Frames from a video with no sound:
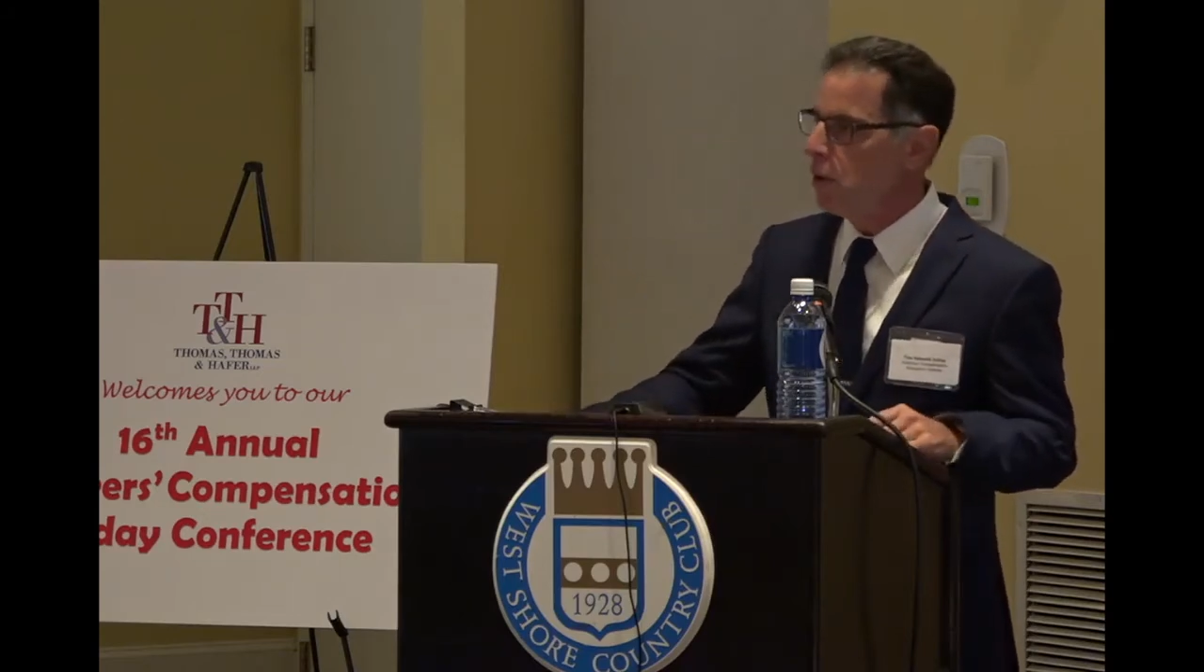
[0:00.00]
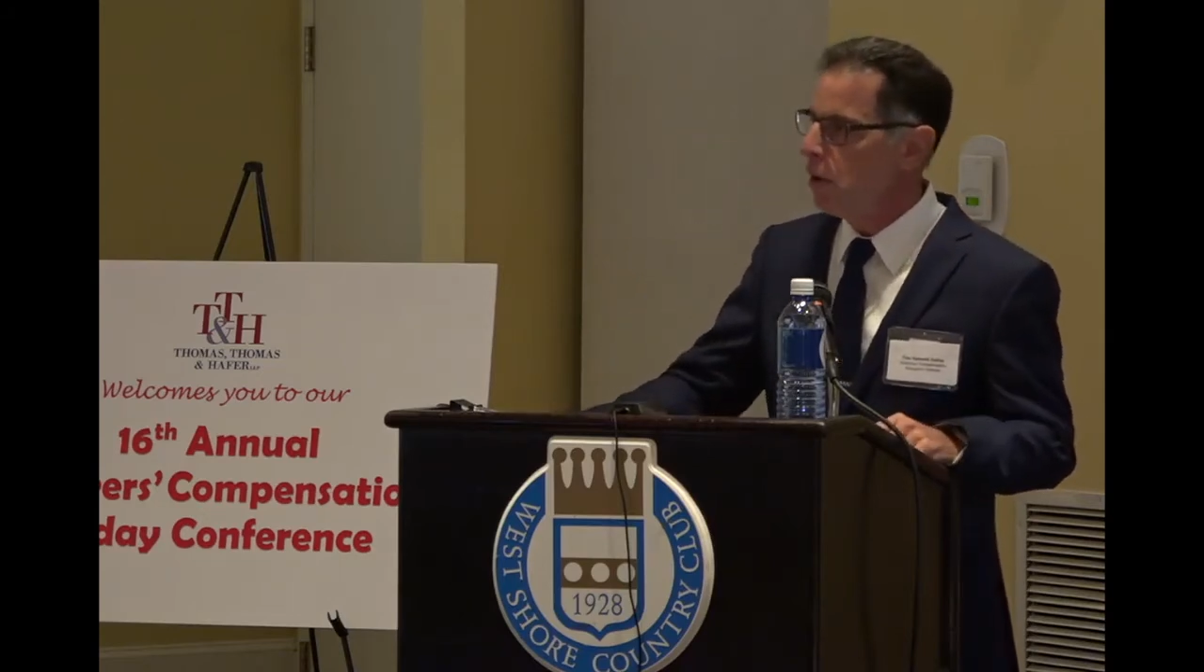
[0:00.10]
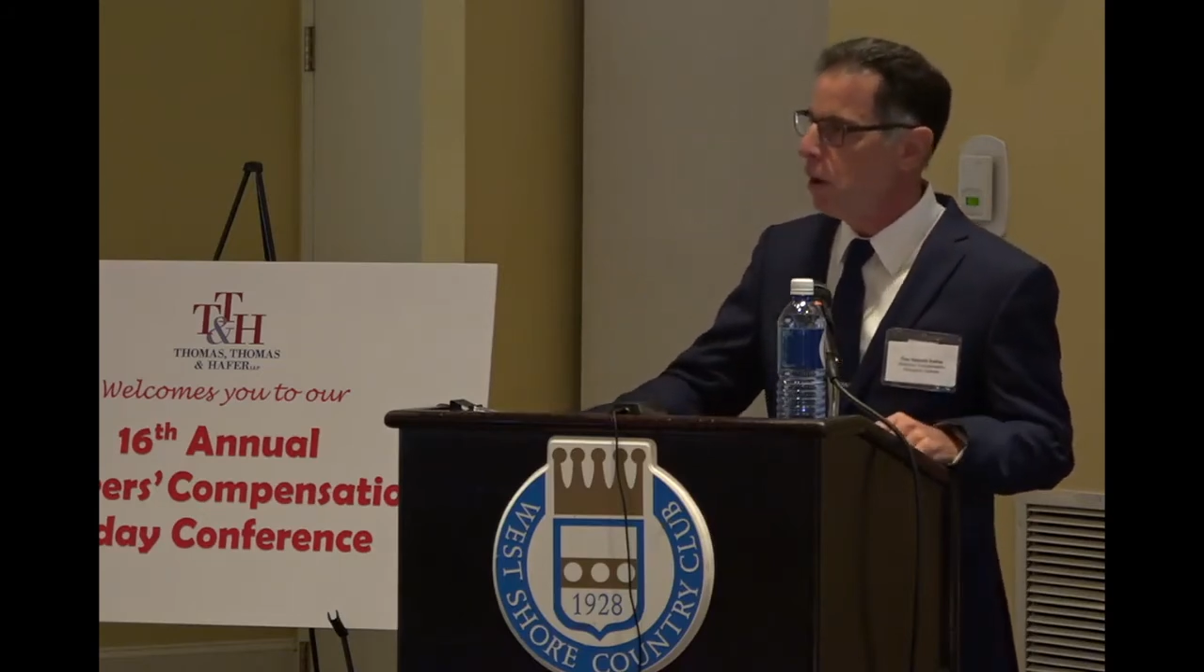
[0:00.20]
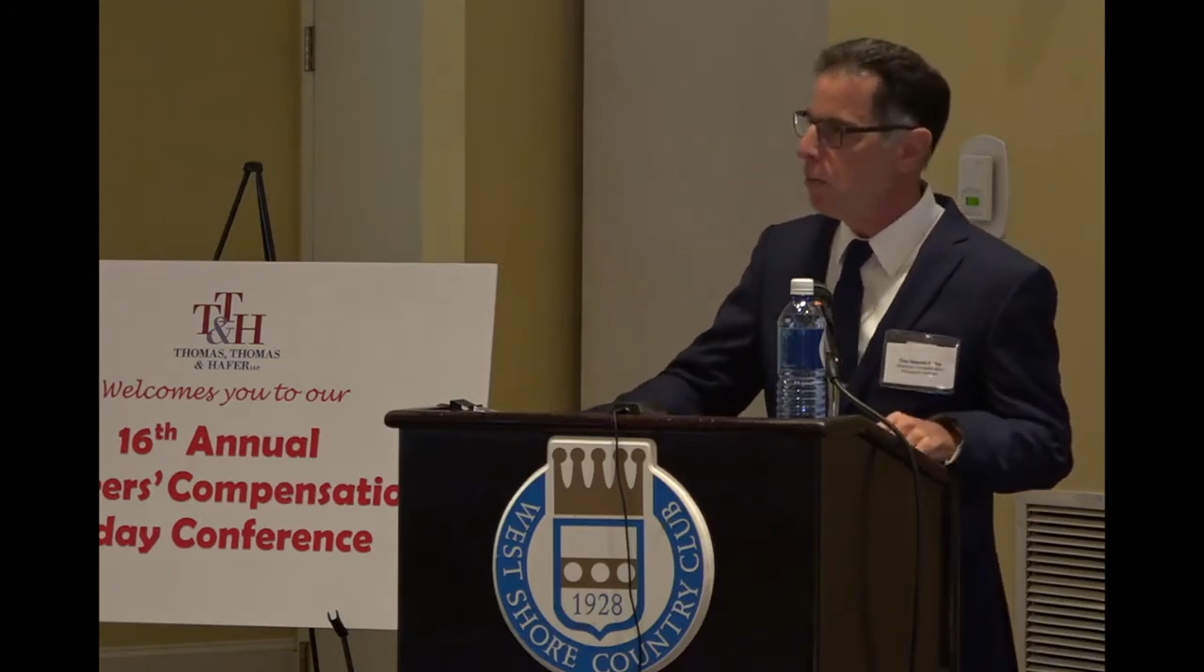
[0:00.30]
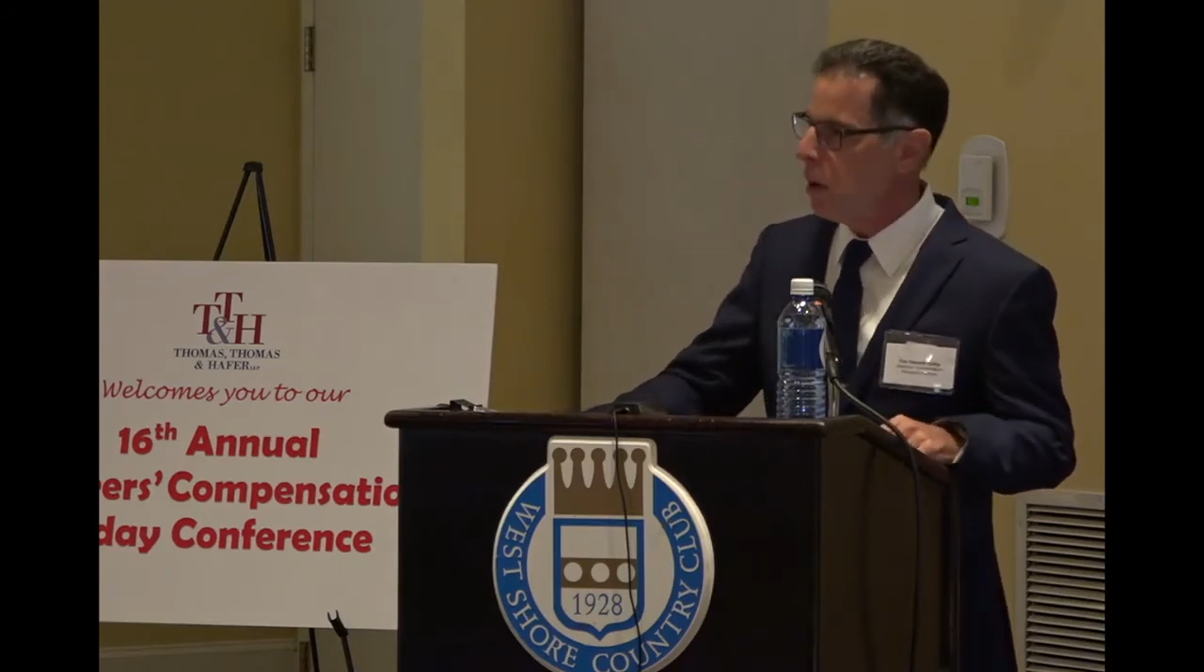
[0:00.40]

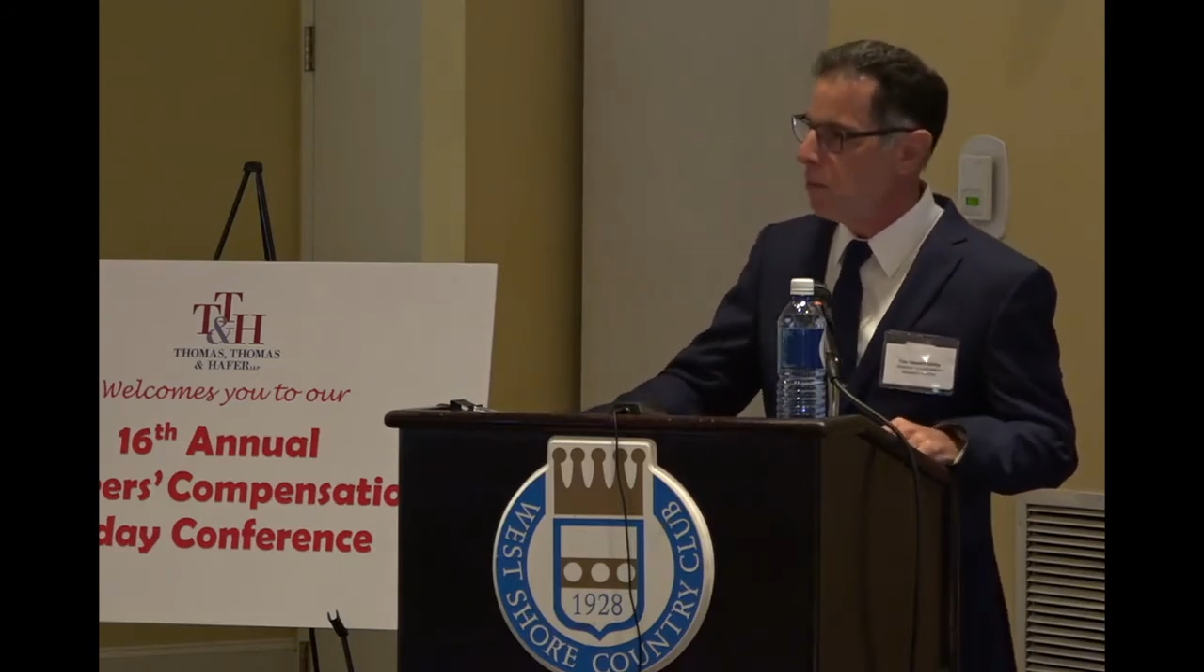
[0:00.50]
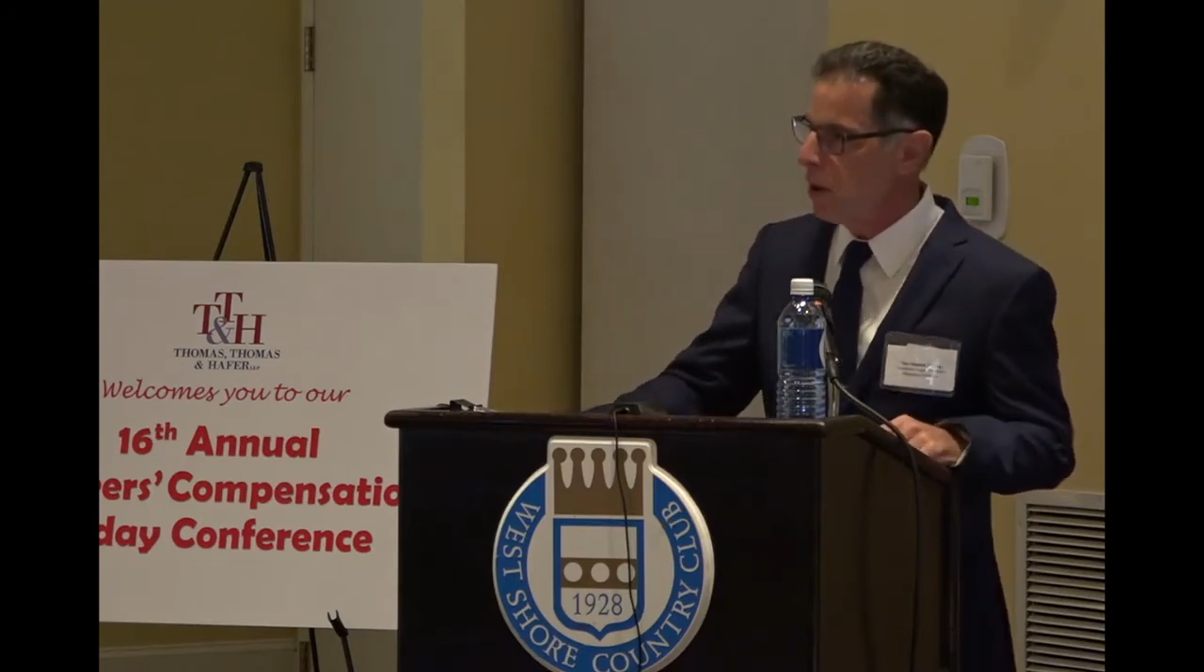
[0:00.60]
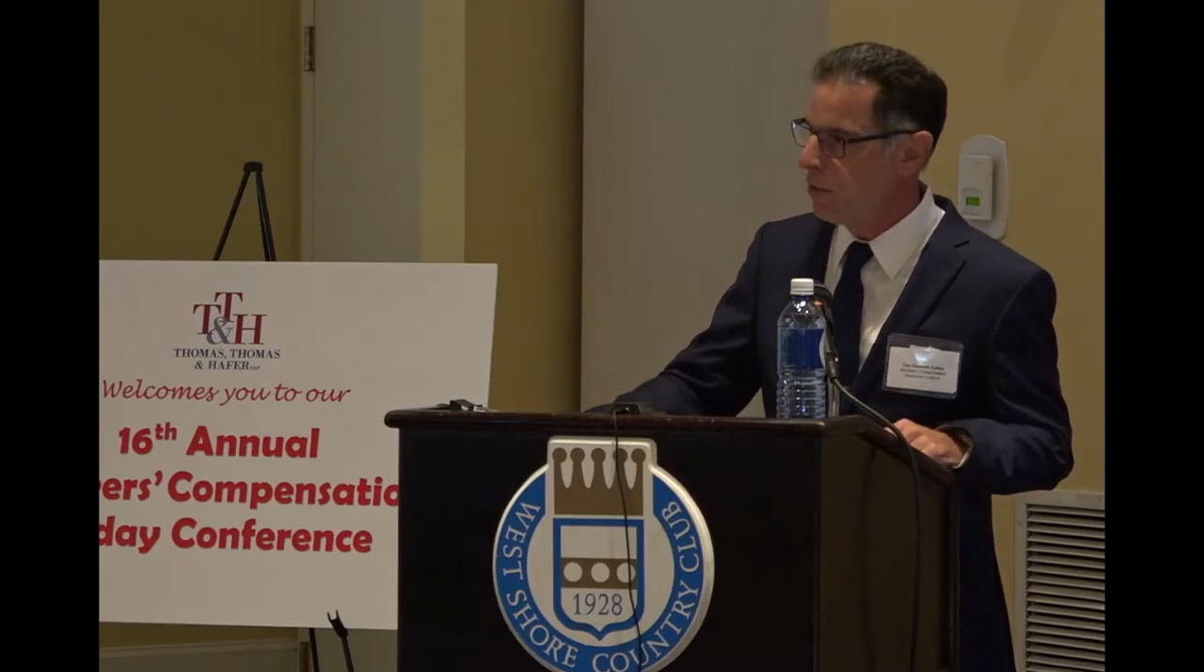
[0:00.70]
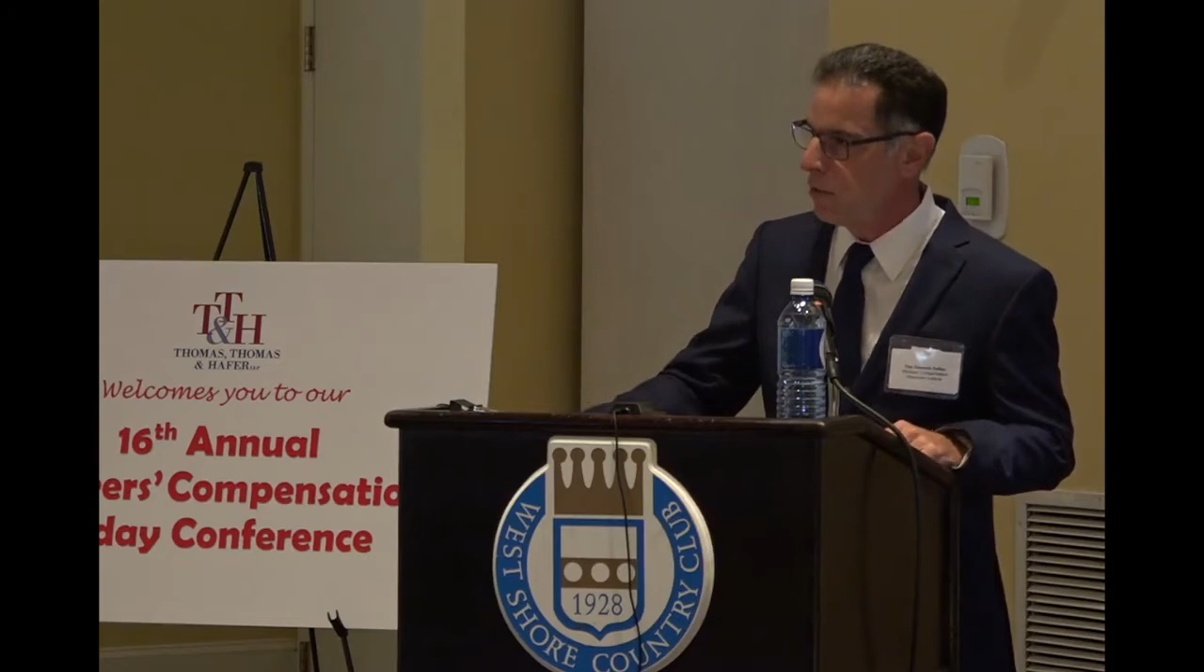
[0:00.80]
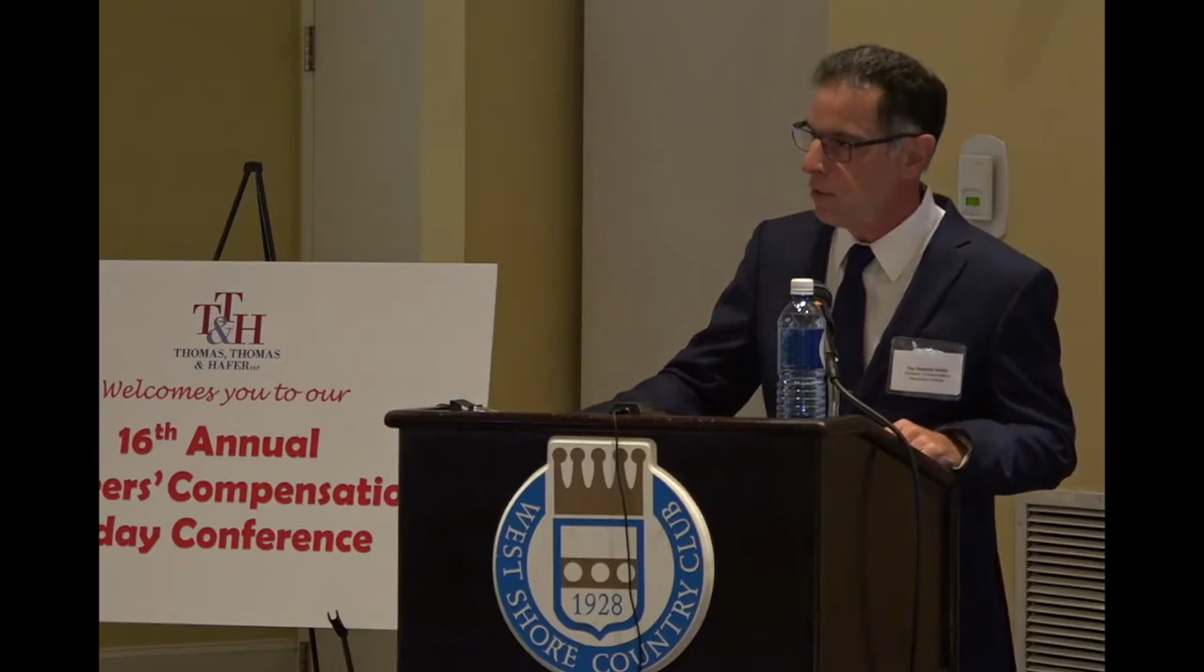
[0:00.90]
my
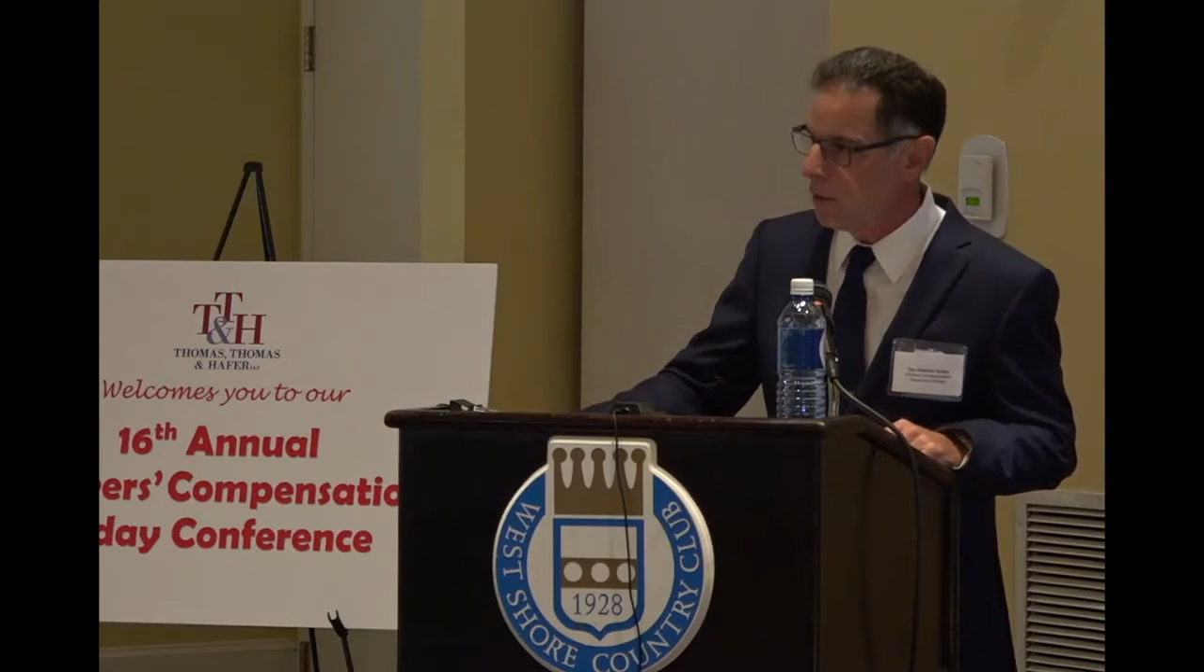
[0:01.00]
mother, the